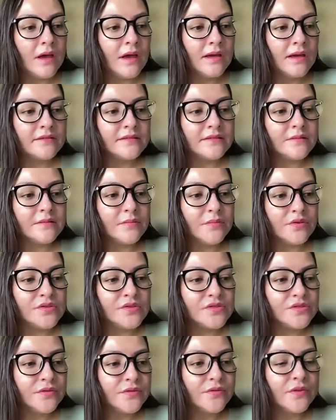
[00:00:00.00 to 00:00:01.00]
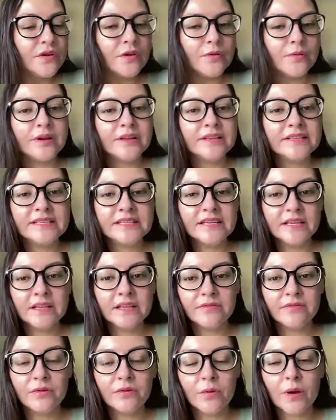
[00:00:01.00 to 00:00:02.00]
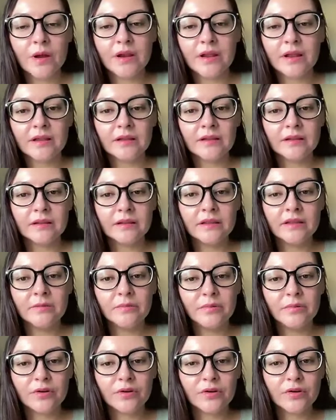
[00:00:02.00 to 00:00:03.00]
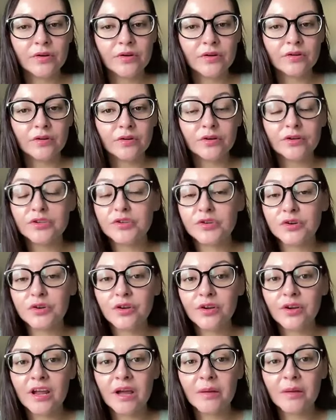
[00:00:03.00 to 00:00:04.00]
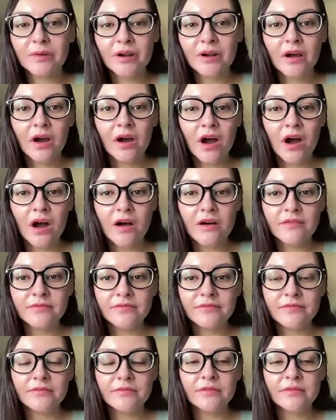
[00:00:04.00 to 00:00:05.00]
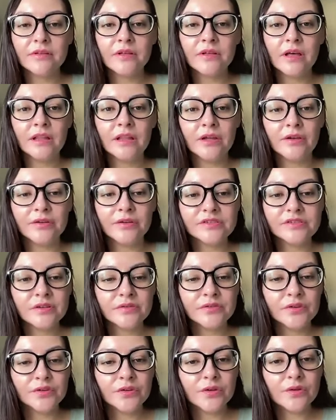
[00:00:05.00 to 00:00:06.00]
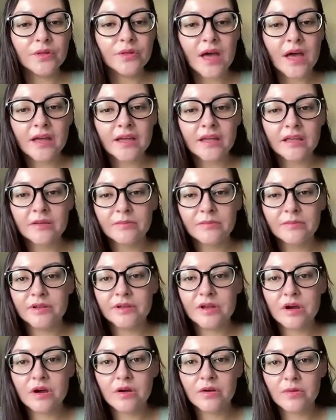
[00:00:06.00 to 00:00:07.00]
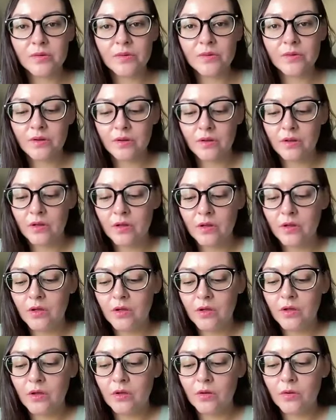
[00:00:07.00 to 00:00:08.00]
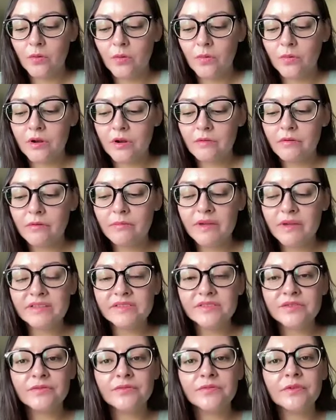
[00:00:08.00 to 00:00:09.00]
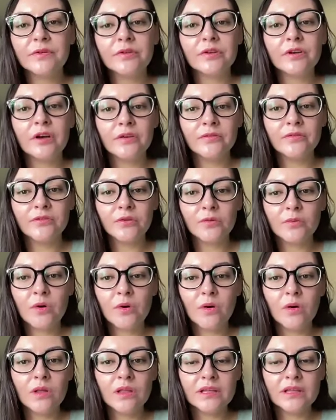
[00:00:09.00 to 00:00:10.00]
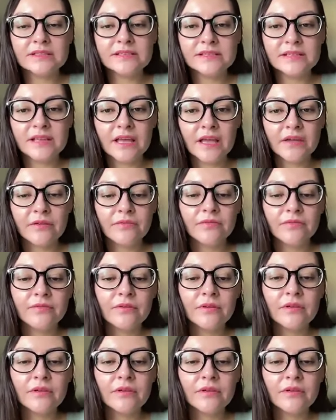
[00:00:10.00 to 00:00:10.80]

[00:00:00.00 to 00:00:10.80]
as most of you already did, if you want to keep your or turn your camera off, allow yourself to do that, keep it on, whatever makes you feel comfortable and safe.